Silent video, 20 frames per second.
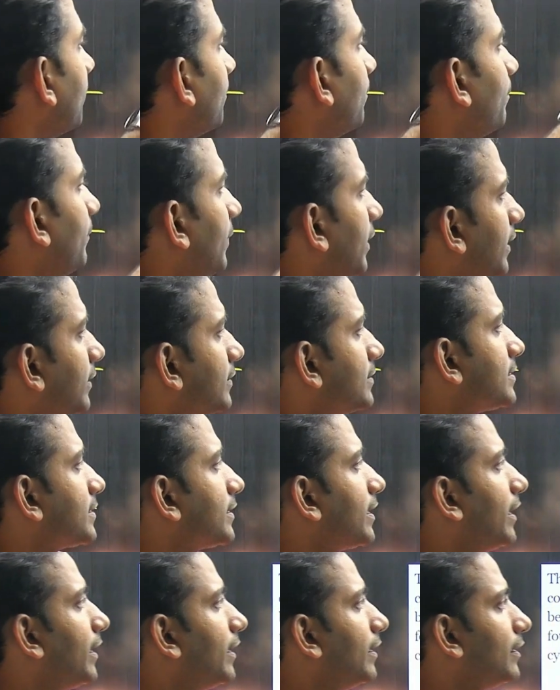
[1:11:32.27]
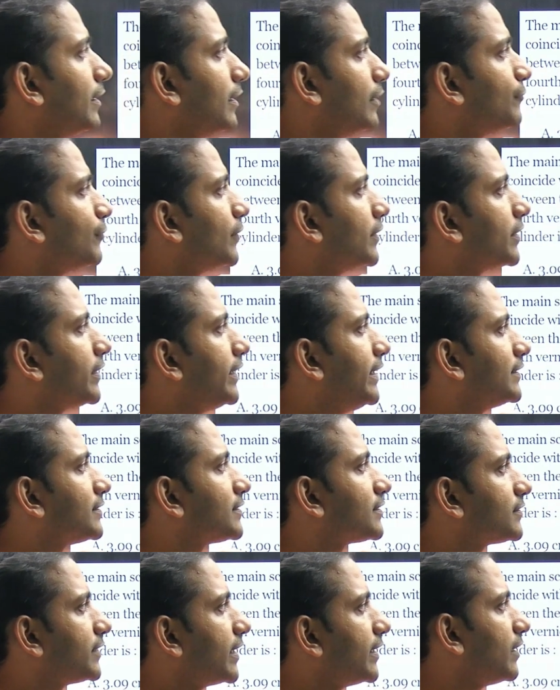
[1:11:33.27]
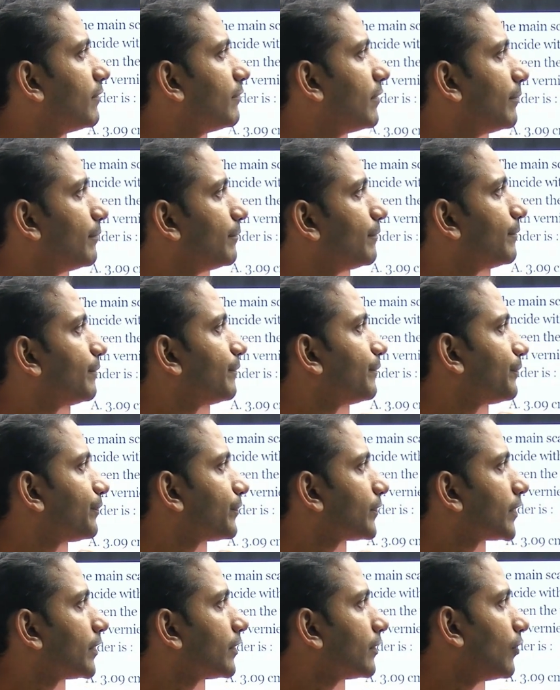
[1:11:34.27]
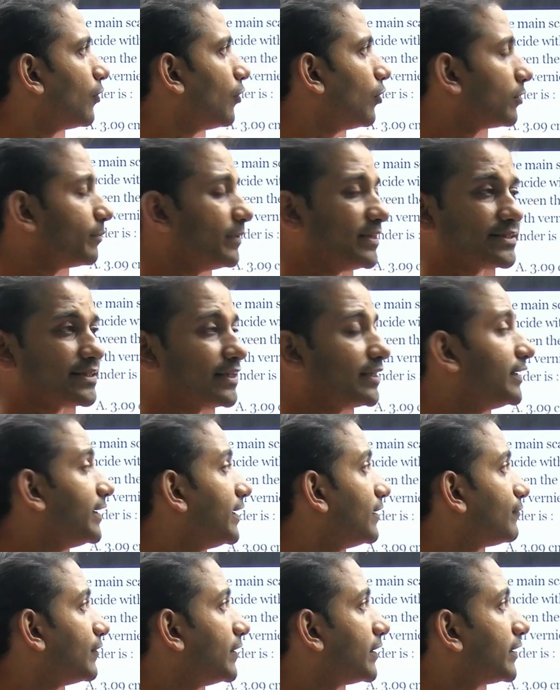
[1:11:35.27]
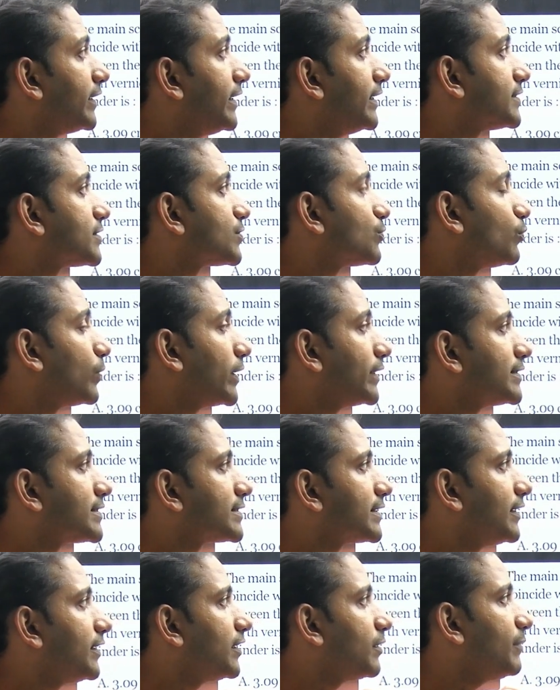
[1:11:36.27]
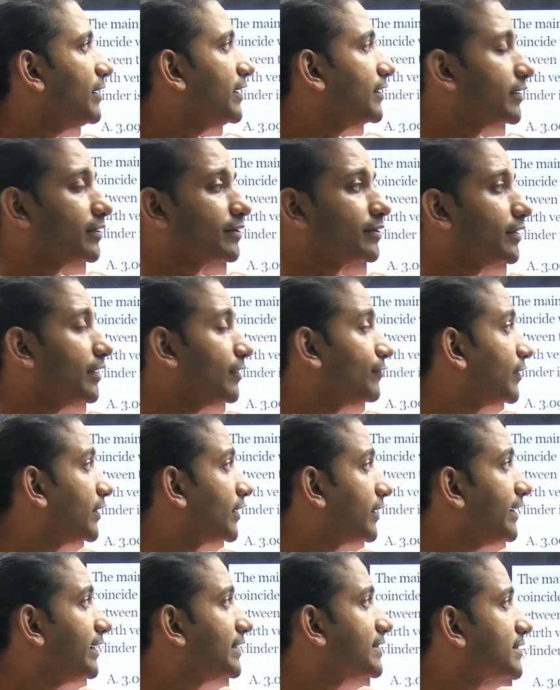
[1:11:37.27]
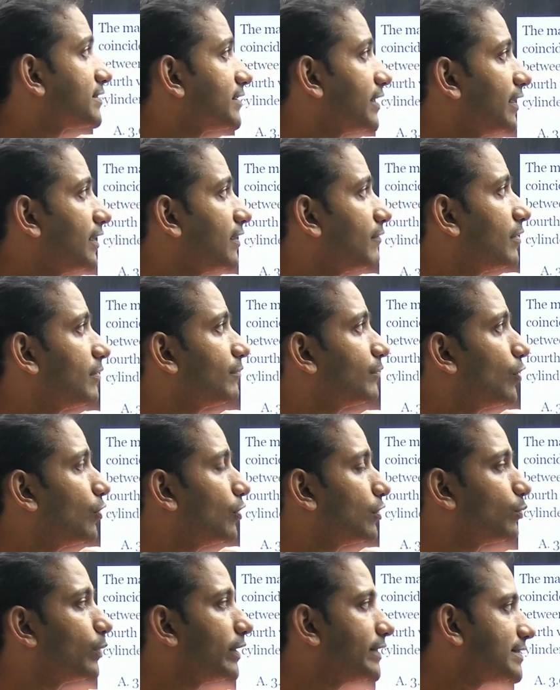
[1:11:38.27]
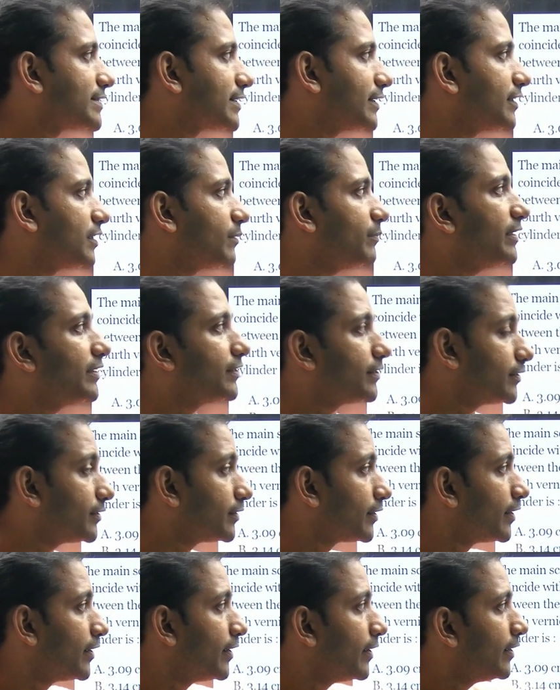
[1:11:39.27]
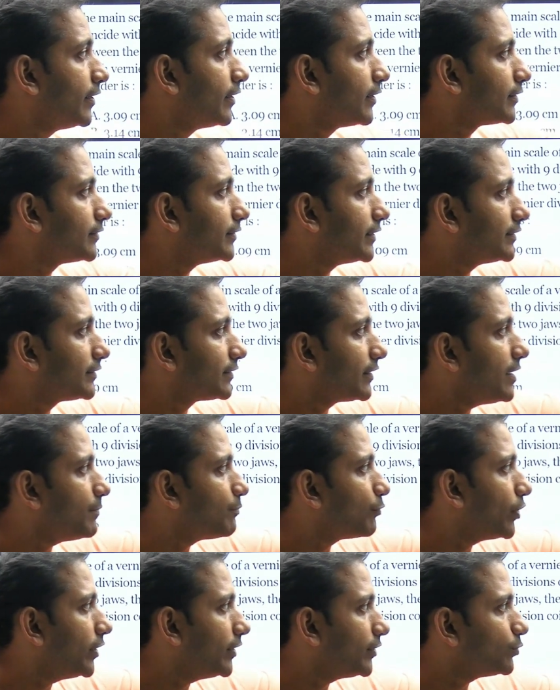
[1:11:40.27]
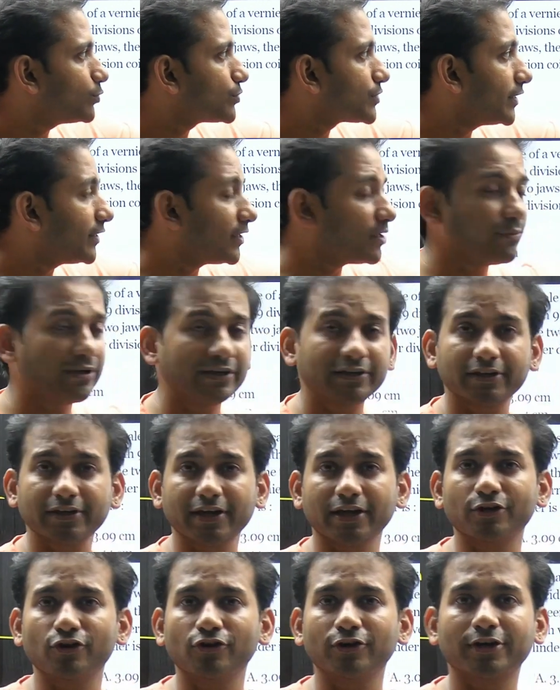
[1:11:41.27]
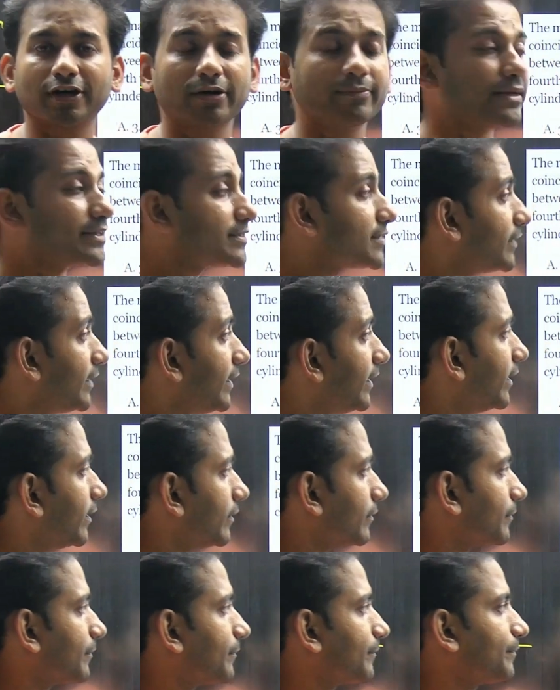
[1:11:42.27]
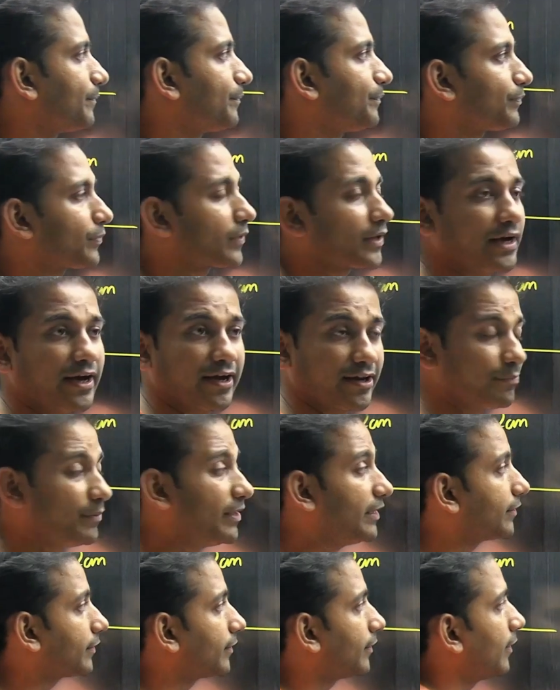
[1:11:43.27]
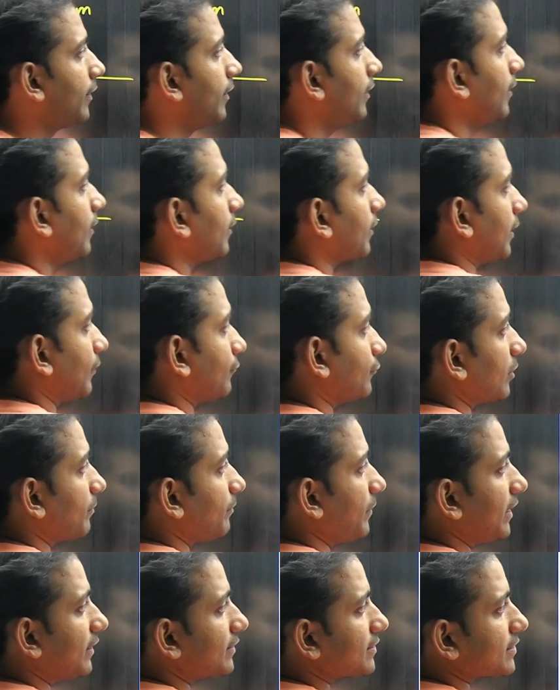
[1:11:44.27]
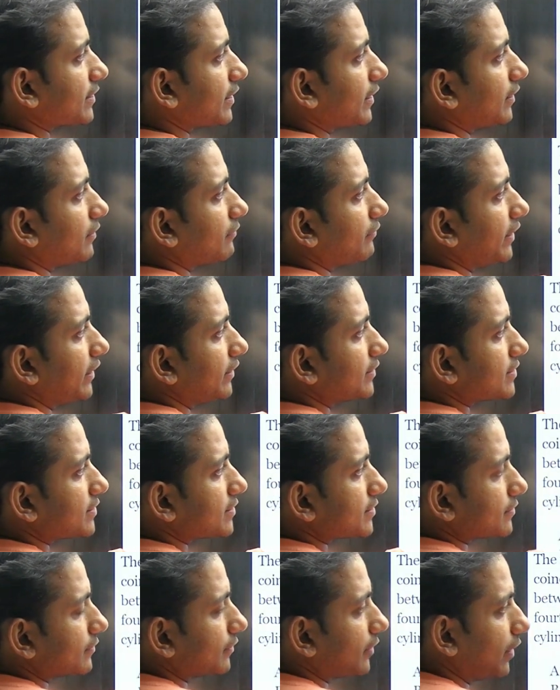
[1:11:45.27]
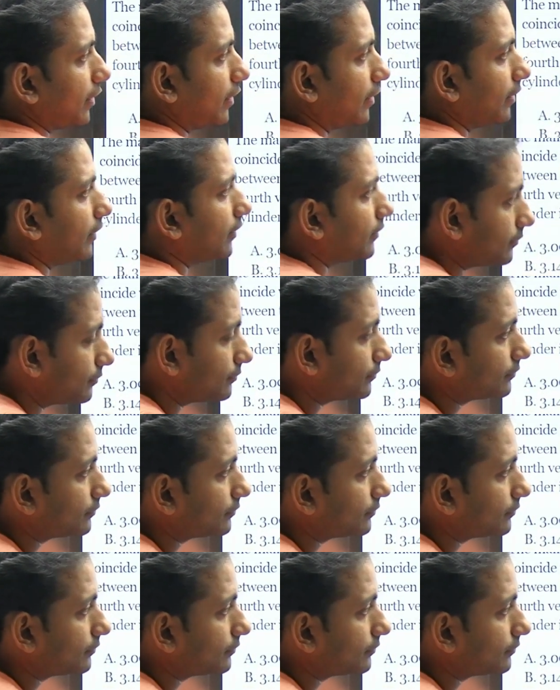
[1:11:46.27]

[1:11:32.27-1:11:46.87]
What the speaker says: main scale, if it reads 10 mm, or basically if it reads 1 centimeter, if it reads 10 mm or 1 centimeter, then 3.2 centimeter cannot come as a reading. I repeat, if the main scale reads 10